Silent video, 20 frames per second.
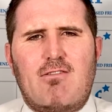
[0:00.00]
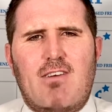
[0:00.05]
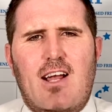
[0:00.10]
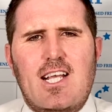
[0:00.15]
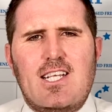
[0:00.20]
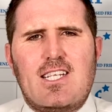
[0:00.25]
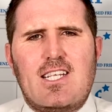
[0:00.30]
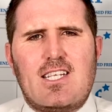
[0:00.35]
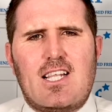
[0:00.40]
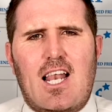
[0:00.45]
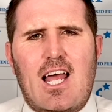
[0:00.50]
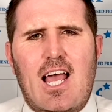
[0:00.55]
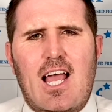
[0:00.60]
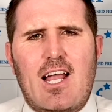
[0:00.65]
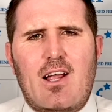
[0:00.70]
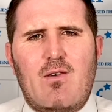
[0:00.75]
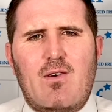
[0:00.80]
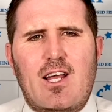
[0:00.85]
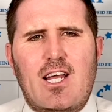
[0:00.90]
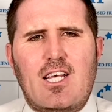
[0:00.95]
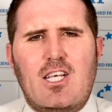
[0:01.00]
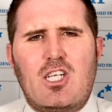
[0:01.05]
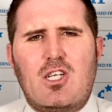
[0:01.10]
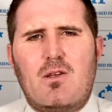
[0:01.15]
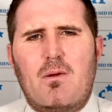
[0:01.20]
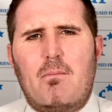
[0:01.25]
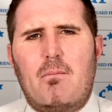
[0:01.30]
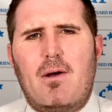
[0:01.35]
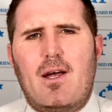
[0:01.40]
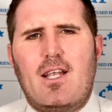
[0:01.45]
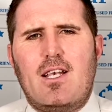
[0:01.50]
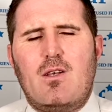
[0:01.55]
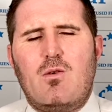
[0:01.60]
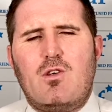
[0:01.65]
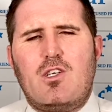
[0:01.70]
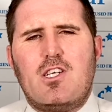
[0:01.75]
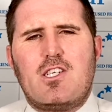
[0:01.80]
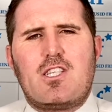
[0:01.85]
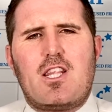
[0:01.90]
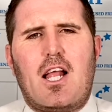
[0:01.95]
racist language, but
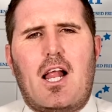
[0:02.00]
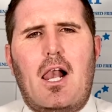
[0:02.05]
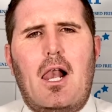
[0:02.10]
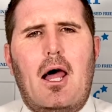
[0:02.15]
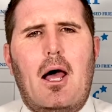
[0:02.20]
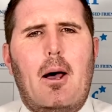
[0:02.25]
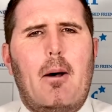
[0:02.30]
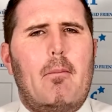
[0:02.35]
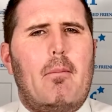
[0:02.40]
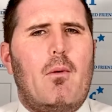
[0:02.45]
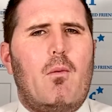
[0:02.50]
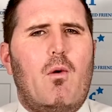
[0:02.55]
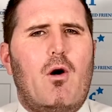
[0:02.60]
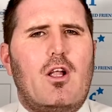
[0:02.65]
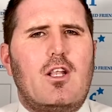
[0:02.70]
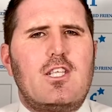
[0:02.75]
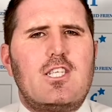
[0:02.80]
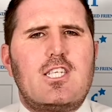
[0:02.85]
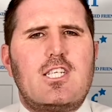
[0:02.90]
does the club want